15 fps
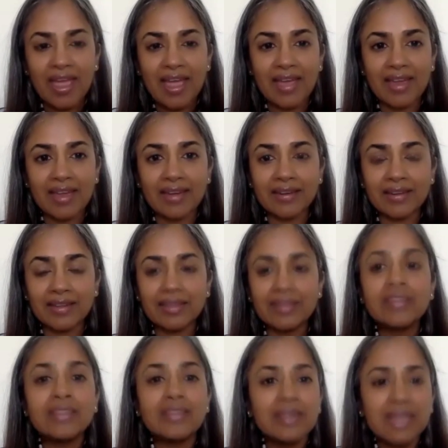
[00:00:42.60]
And in
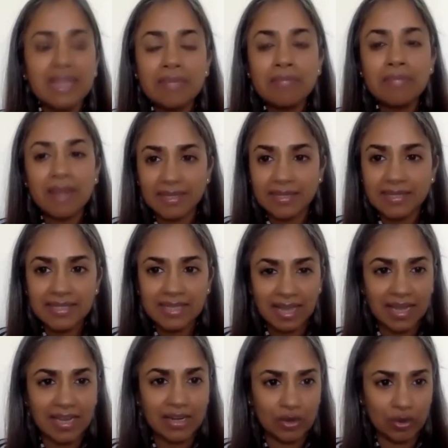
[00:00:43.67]
3 months,
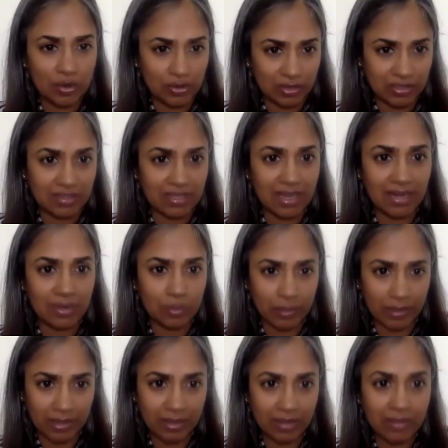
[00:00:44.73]
I lost that
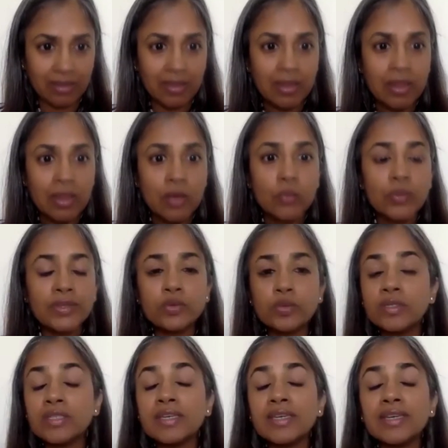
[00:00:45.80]
weight, which
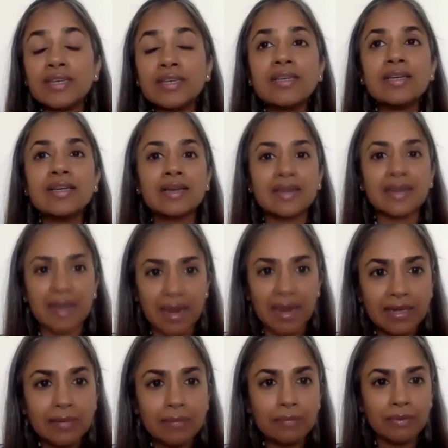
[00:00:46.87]
was
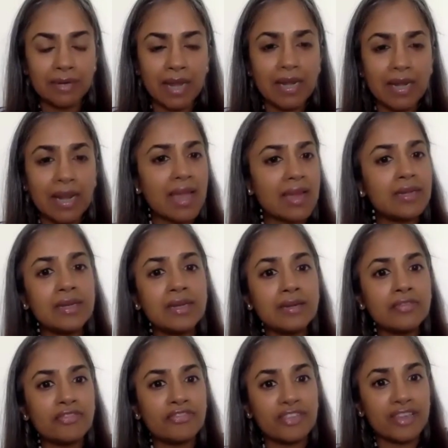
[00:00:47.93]
incredible. And I didn't
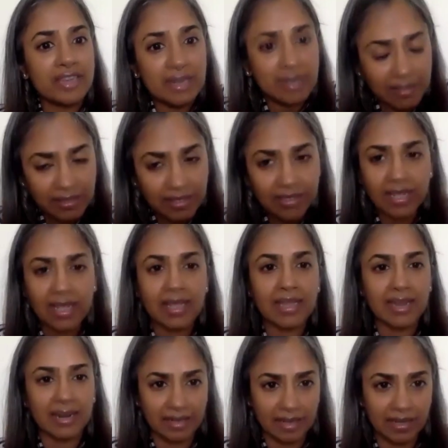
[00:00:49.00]
feel that I
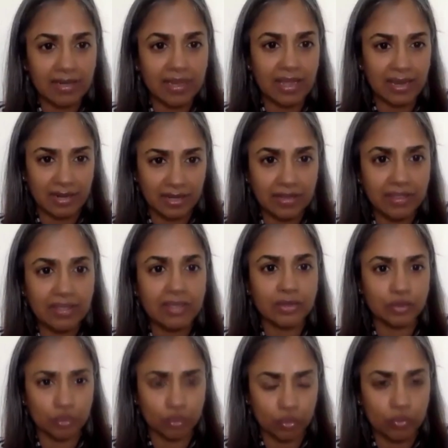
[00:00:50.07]
had done anything
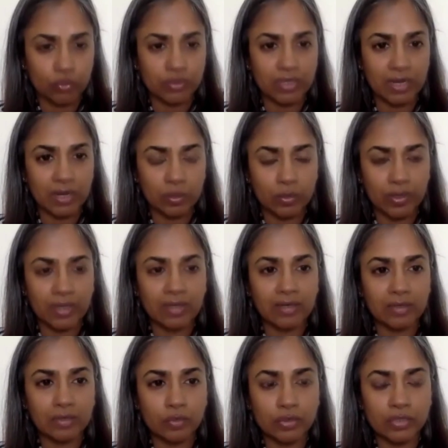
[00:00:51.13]
to lose that weight.
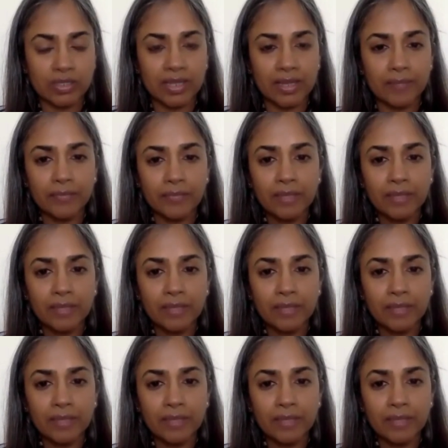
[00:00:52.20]
It was like,